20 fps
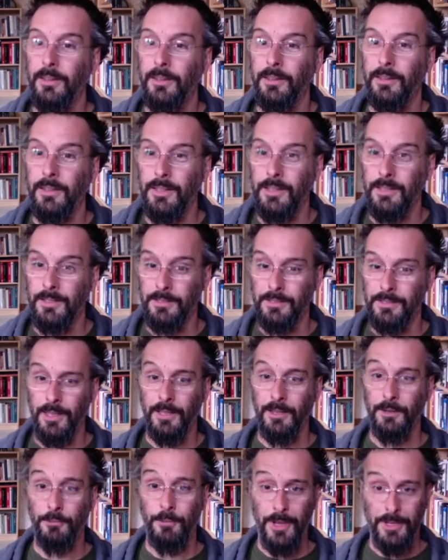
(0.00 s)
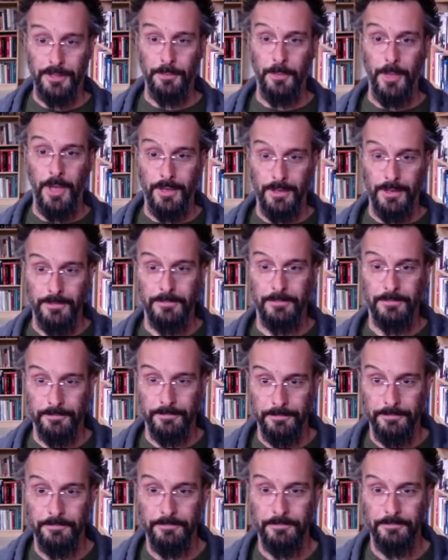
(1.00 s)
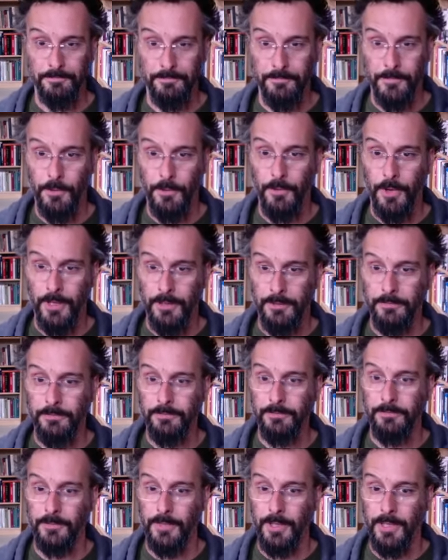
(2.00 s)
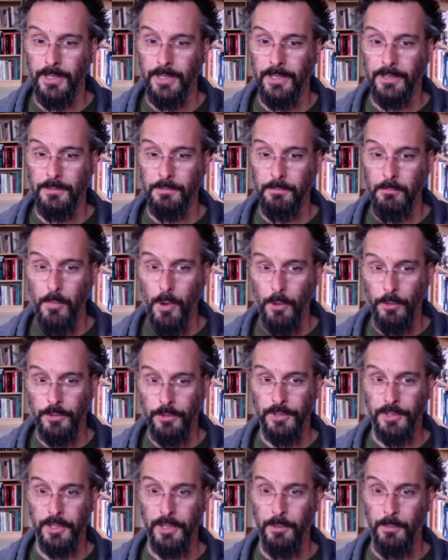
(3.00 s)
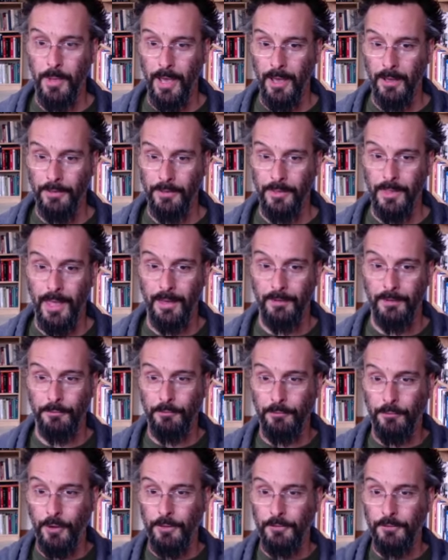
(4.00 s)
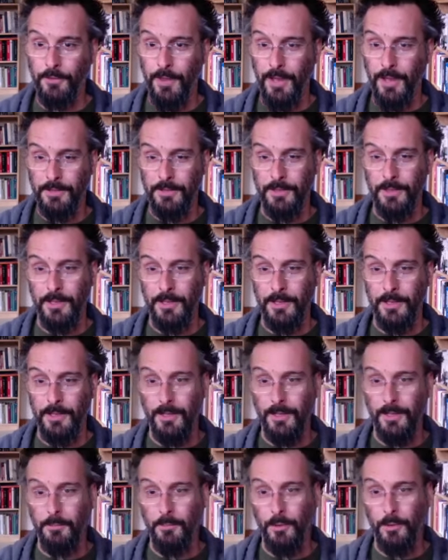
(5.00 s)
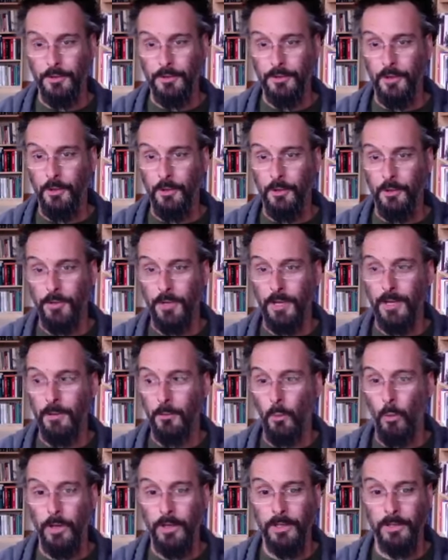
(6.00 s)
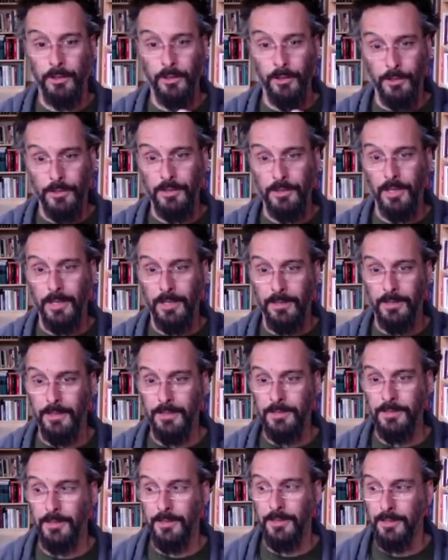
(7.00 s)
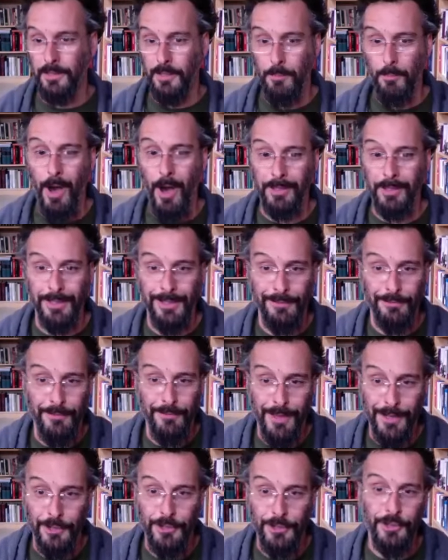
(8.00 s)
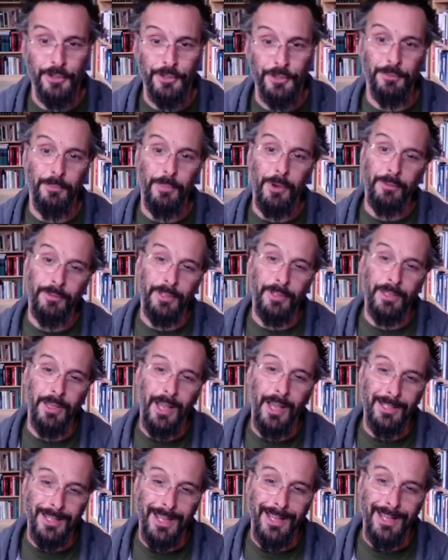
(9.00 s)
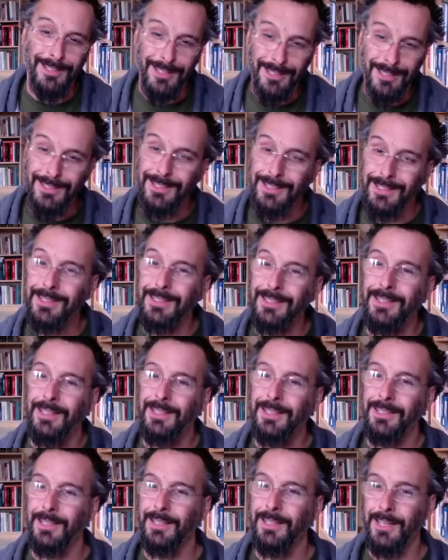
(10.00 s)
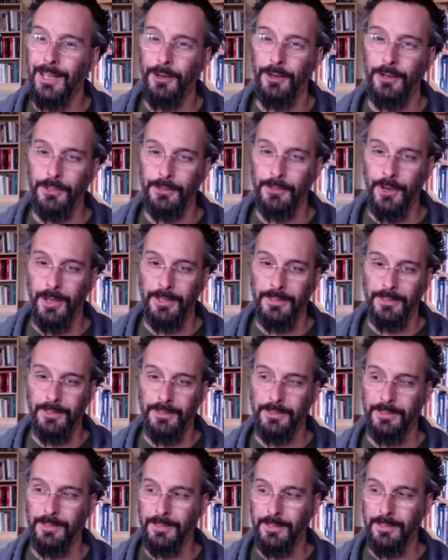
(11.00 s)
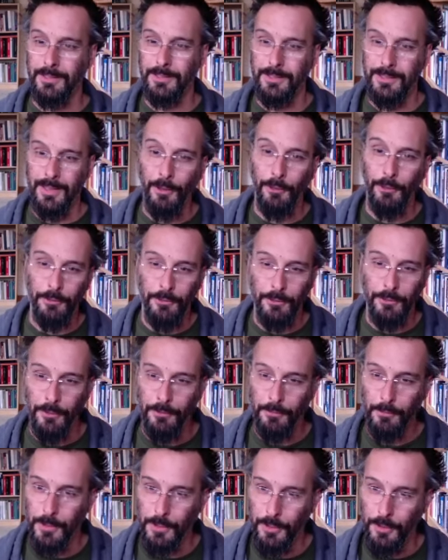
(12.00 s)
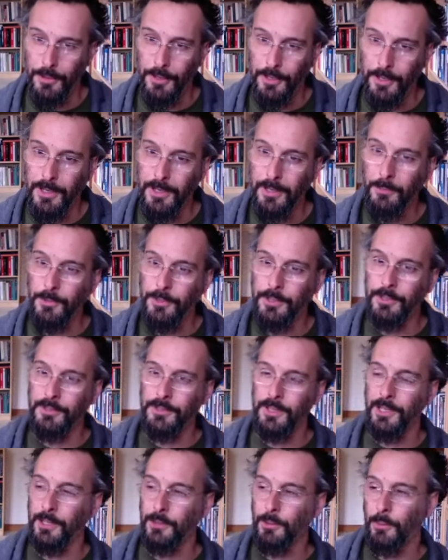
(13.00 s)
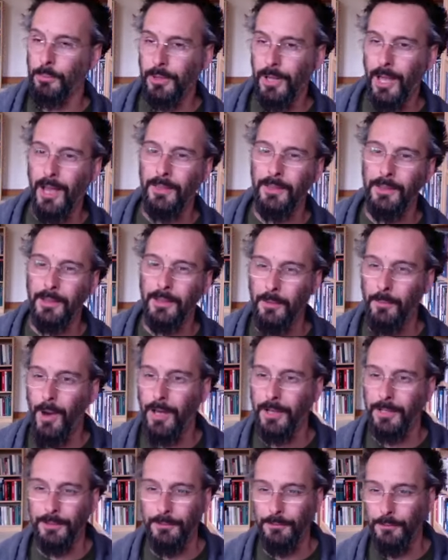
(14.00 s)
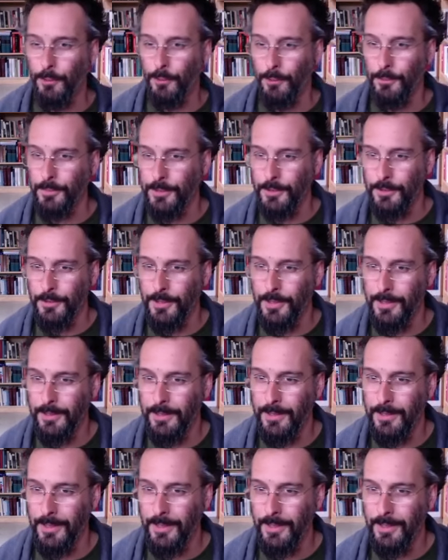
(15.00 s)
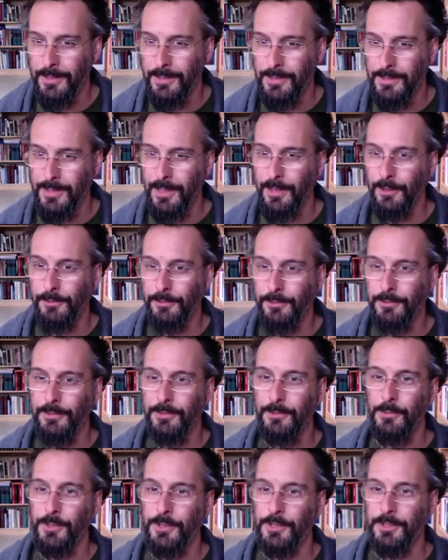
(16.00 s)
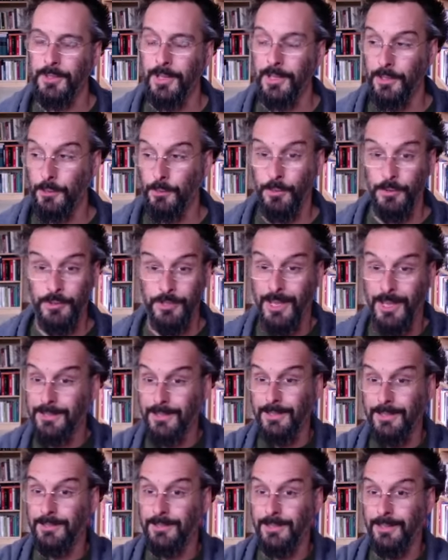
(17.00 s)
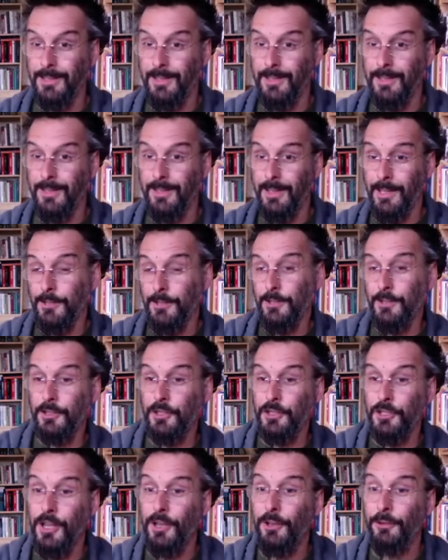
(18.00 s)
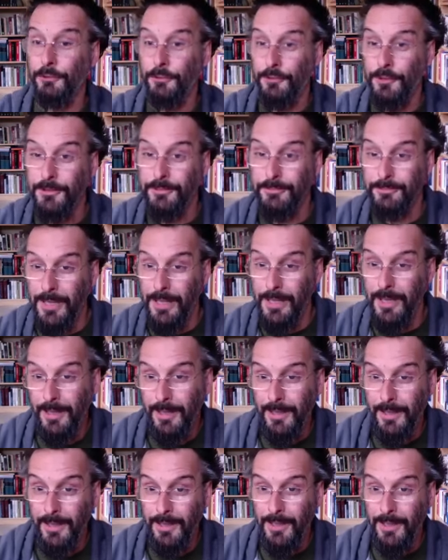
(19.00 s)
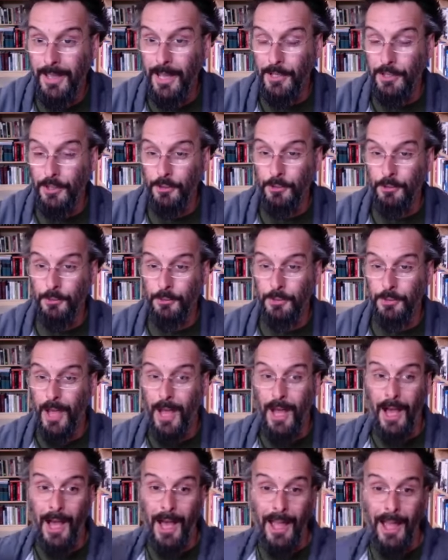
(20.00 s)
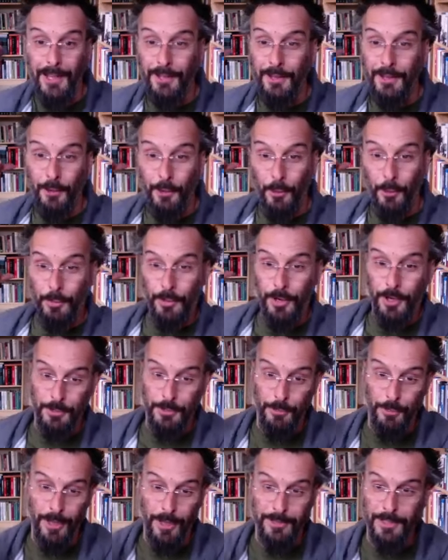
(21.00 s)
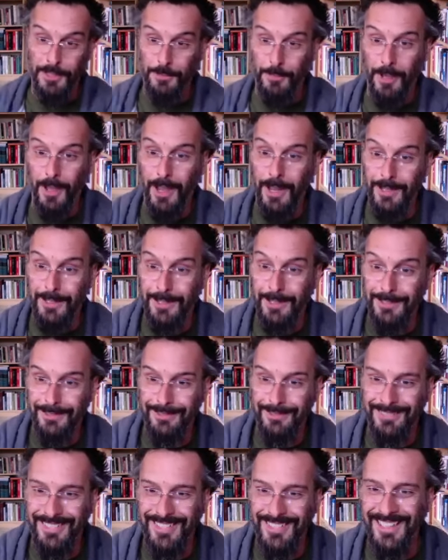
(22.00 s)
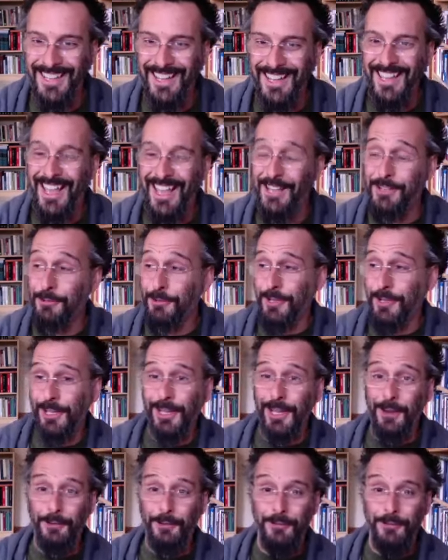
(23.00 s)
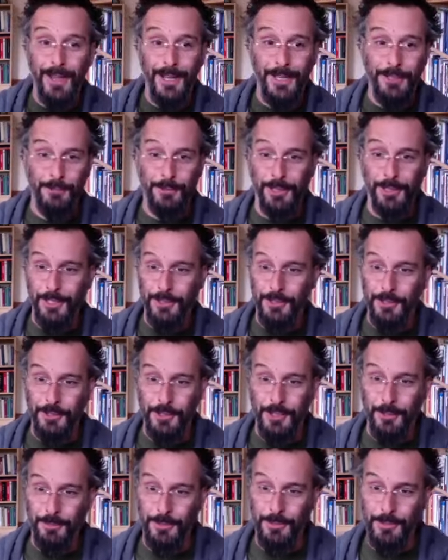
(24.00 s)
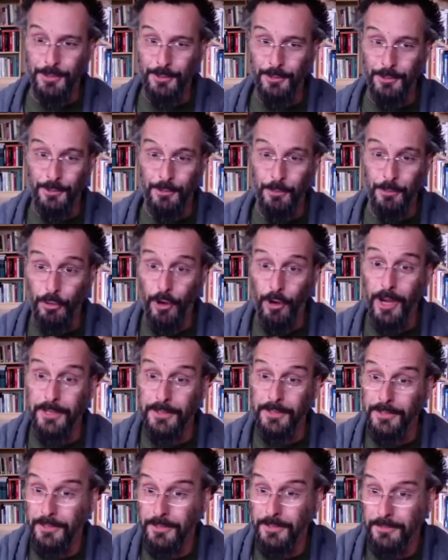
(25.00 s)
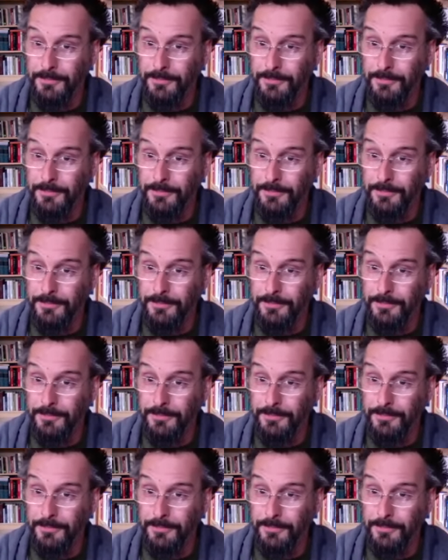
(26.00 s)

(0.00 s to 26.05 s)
is like a resume, right? Like it's mostly about that front-facing persona and what it looks like. That's the commodity fetishism of the identity that characterizes the self of modernity, which is that you apply the commodity form to the self, which is that you present it on a shelf, and you hide the whole production process behind it, and you clarify its relationship to price.